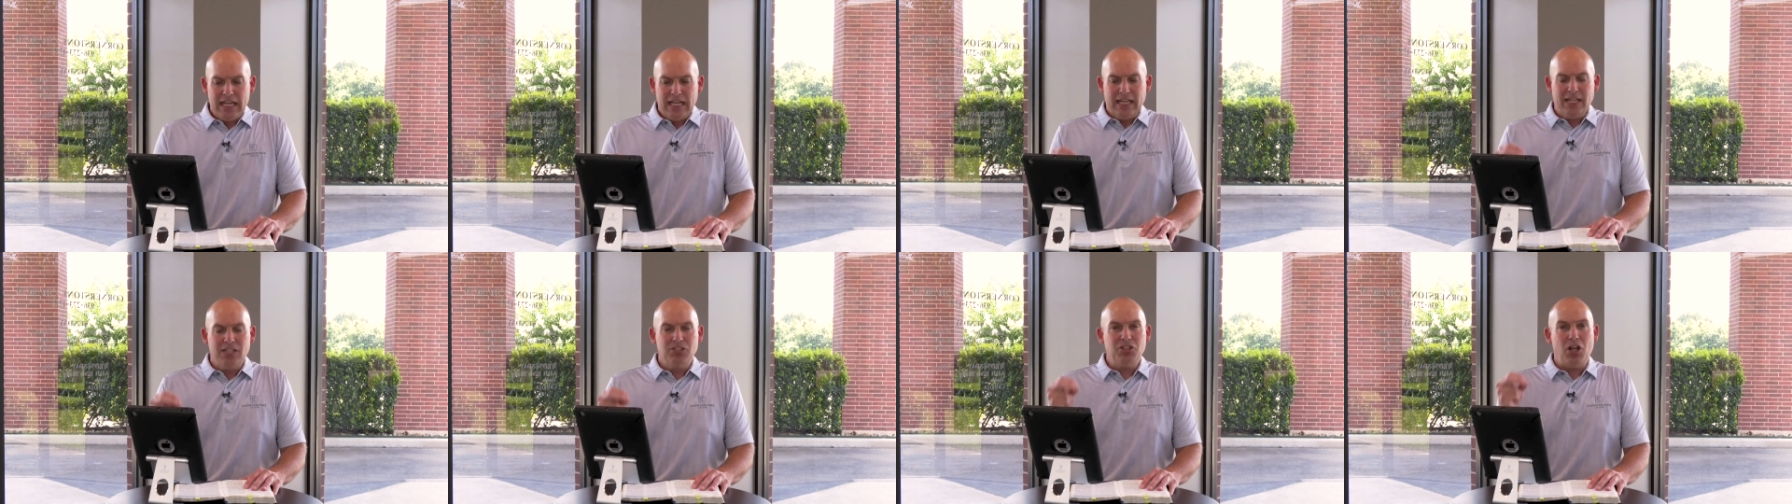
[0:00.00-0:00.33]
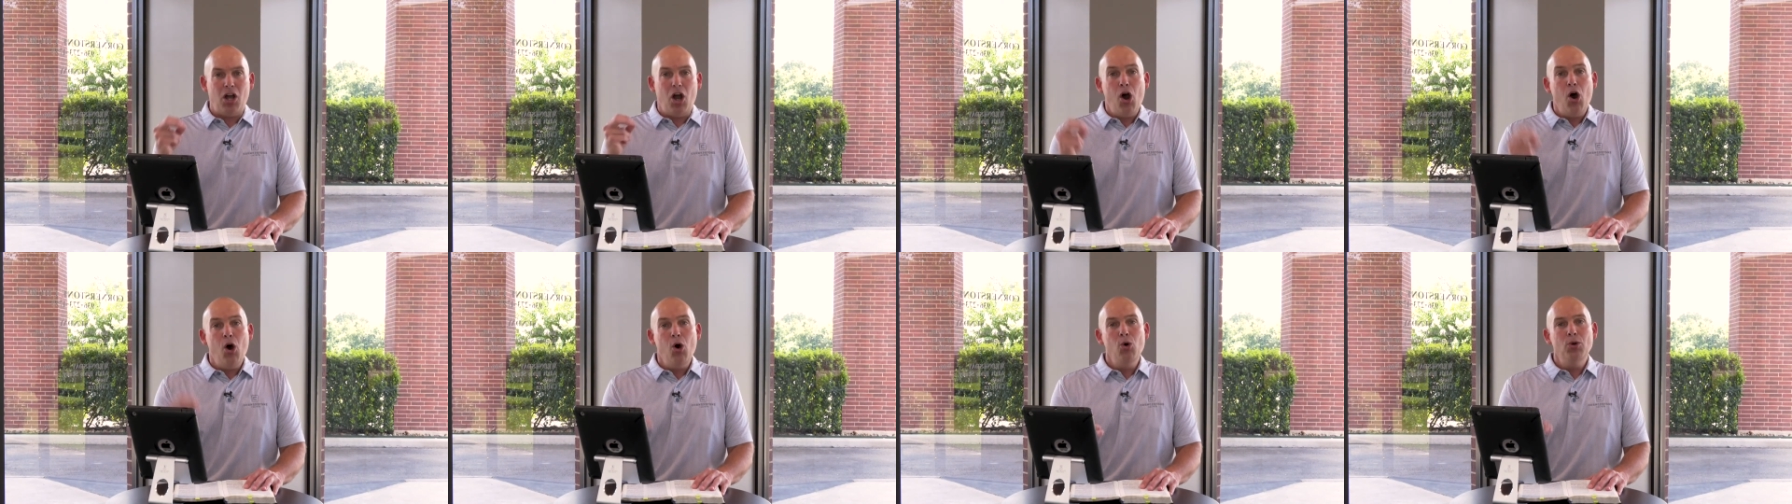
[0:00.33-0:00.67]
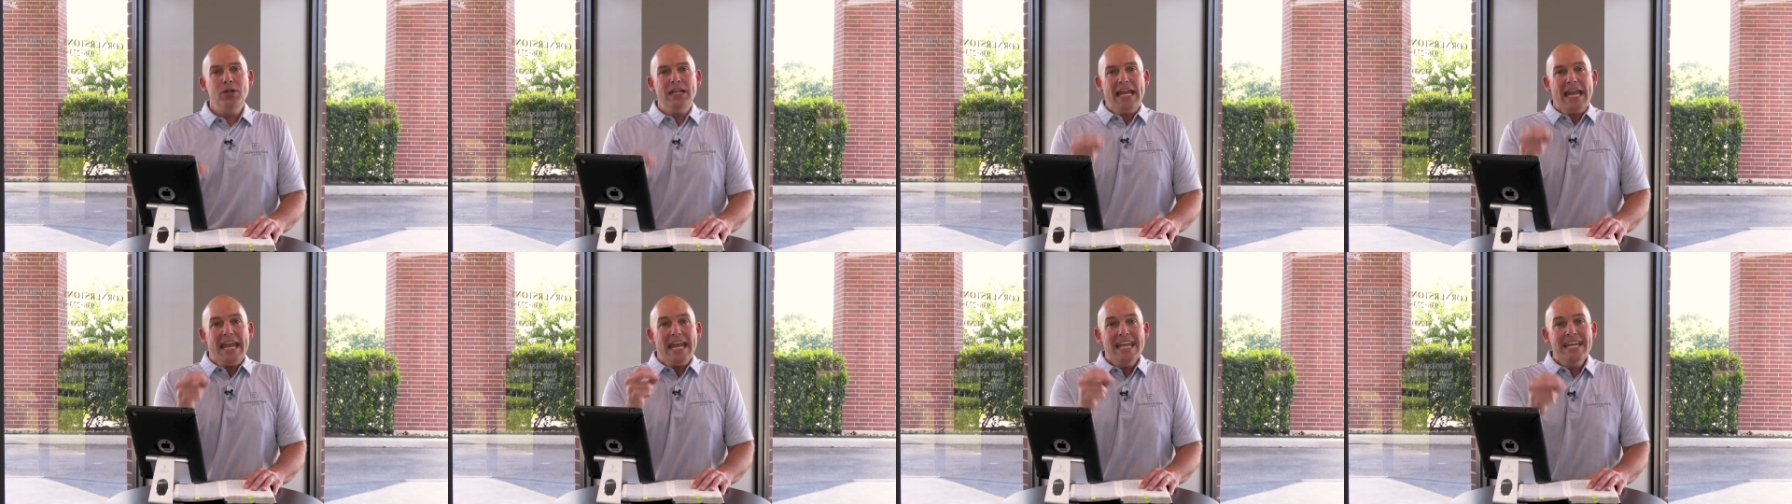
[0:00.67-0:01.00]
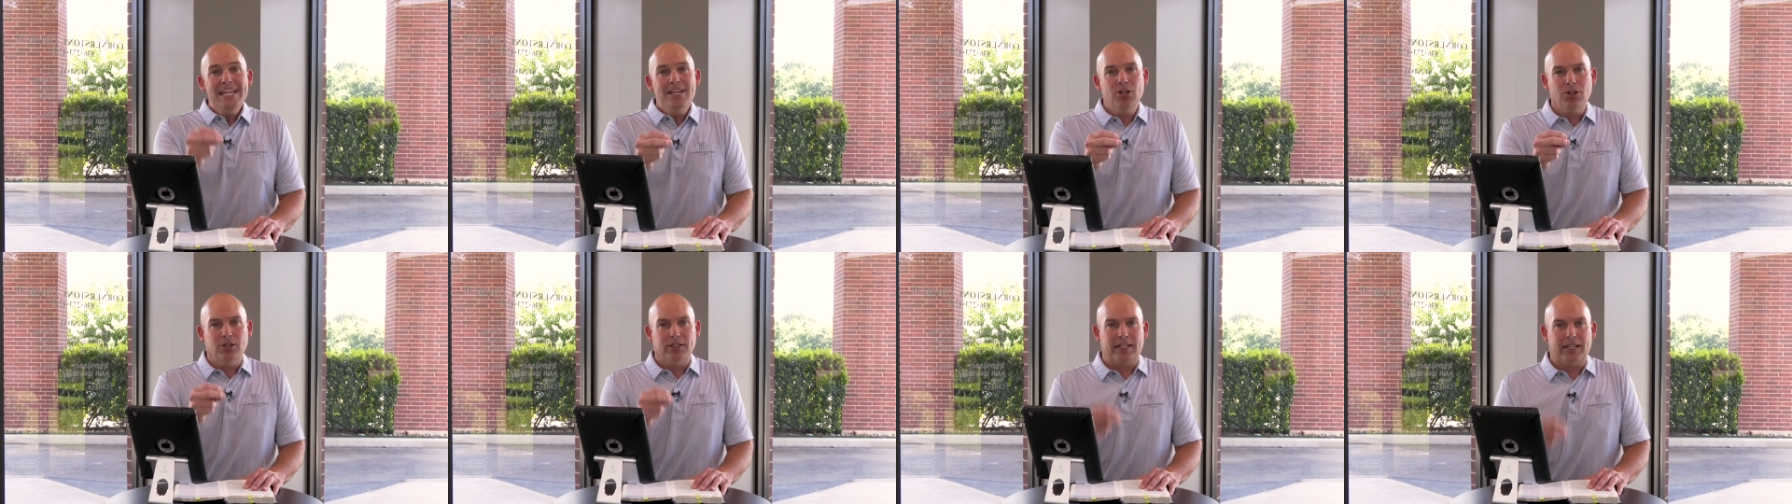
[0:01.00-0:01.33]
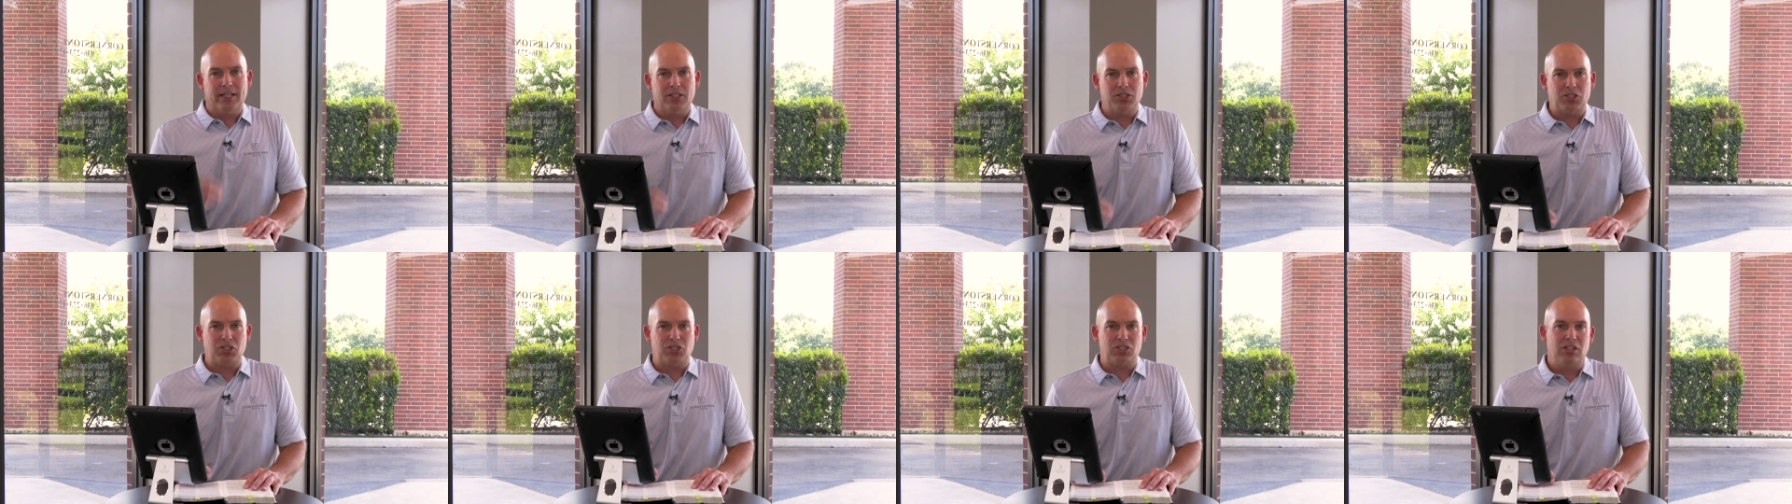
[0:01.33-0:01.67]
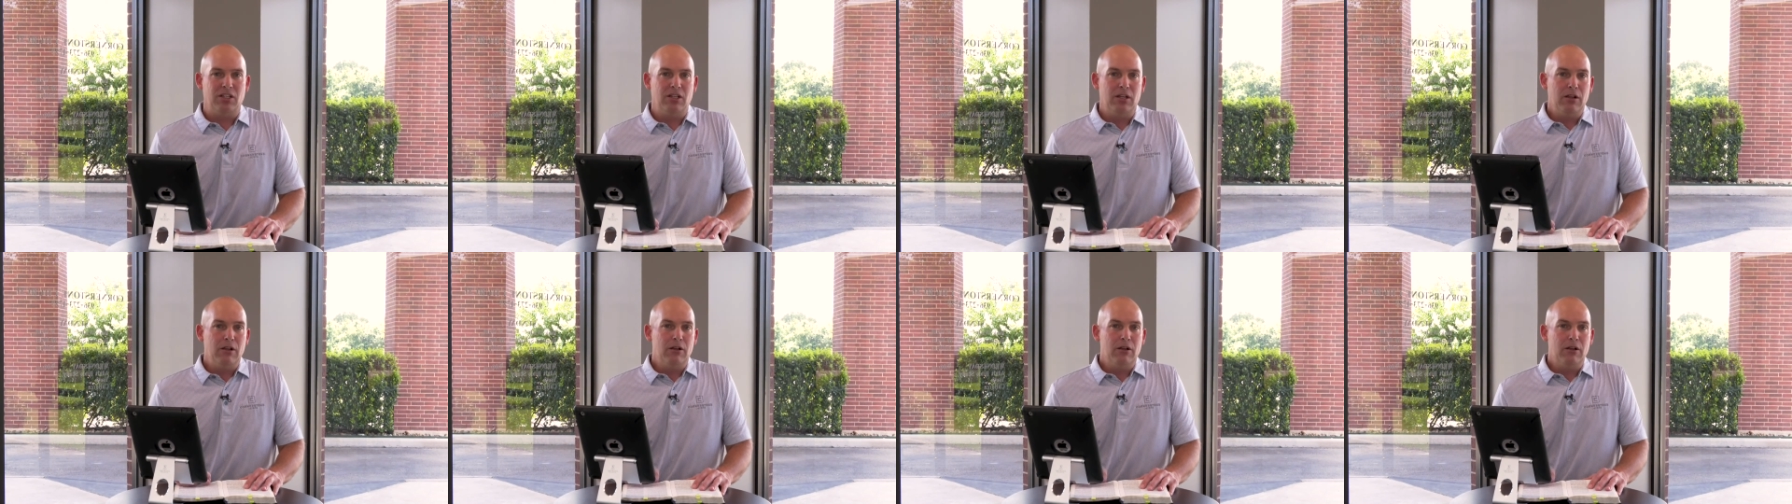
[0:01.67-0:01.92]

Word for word: his own eagerness